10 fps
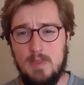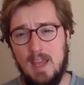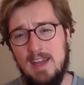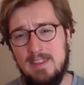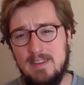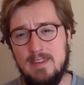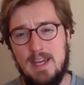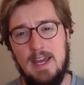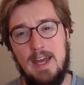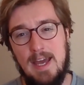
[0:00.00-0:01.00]
I think
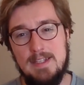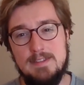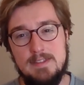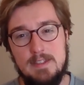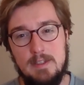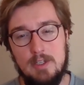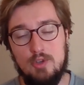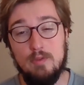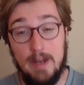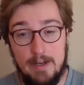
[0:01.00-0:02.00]
that adds
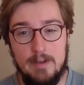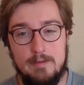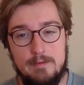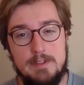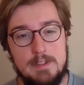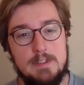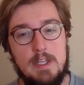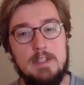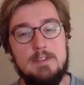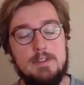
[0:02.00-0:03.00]
greater emphasis
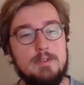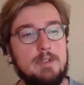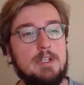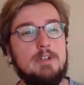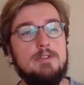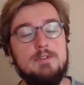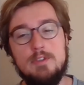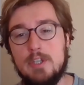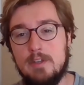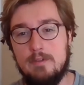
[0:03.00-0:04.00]
then to the reader who's
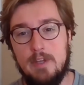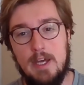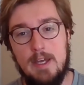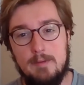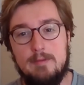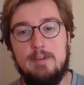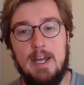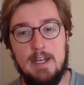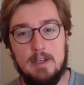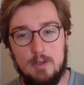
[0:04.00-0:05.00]
looking for that
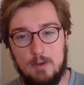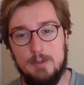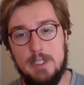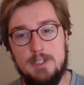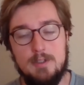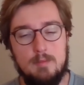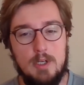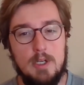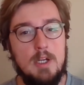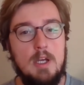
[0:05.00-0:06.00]
emphatic quotation
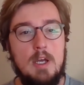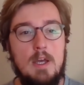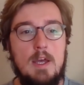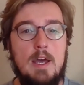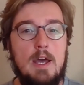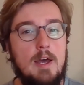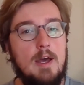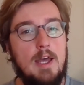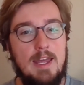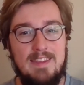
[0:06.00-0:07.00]
mark.
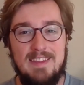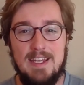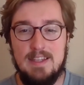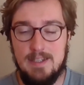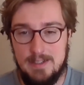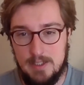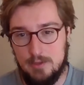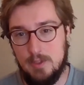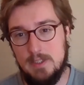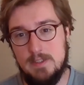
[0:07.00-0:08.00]
And then they get the
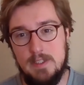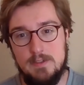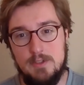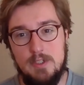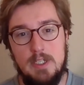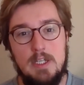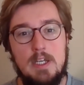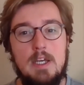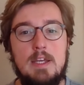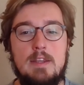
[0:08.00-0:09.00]
contextualized history,
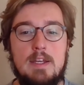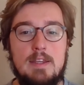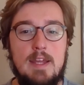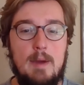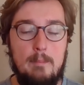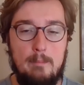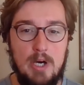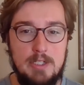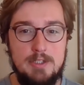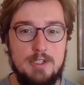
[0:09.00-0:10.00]
they get that
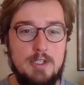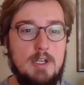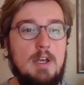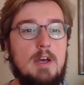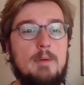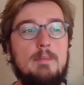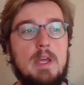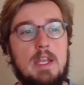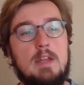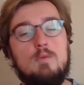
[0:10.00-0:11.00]
punch,
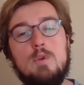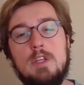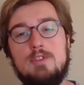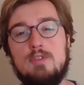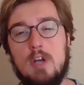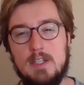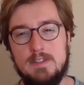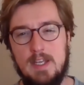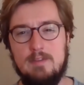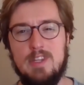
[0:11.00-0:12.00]
and it really
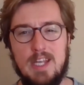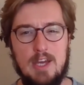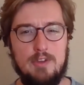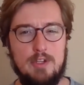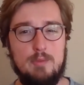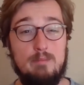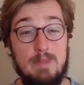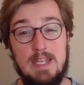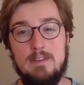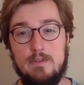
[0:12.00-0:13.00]
draws everything out that you
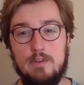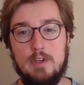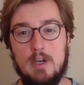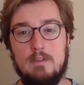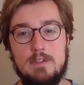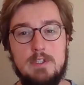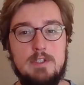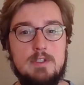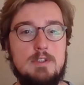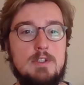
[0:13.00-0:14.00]
meant for the
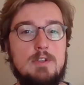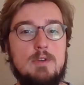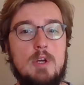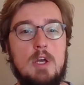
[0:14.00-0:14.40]
conversation to do.